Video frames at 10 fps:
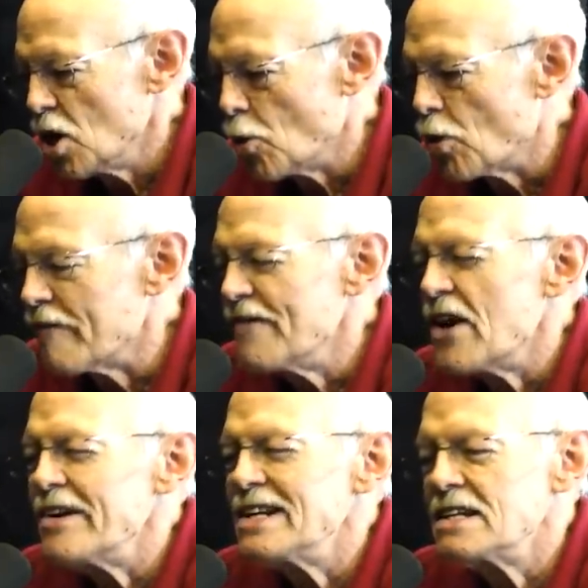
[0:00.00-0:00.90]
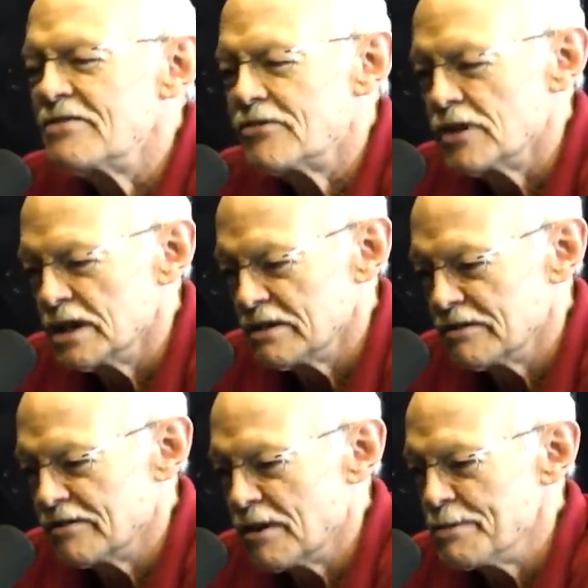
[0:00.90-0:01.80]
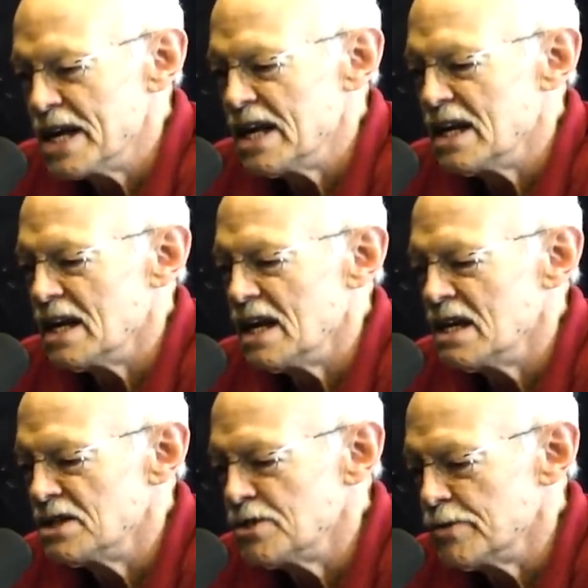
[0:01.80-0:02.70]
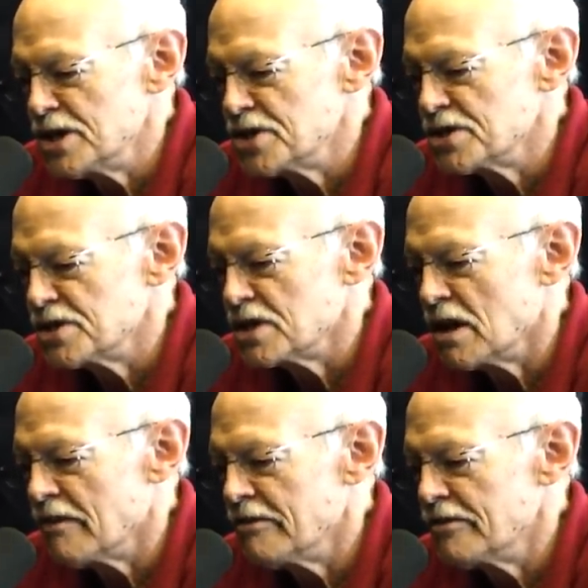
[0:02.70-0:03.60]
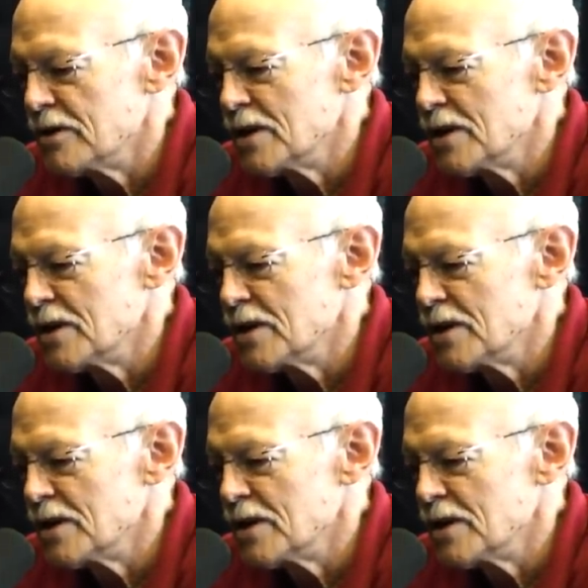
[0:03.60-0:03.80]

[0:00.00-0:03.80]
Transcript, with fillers: were very different from the intuitions of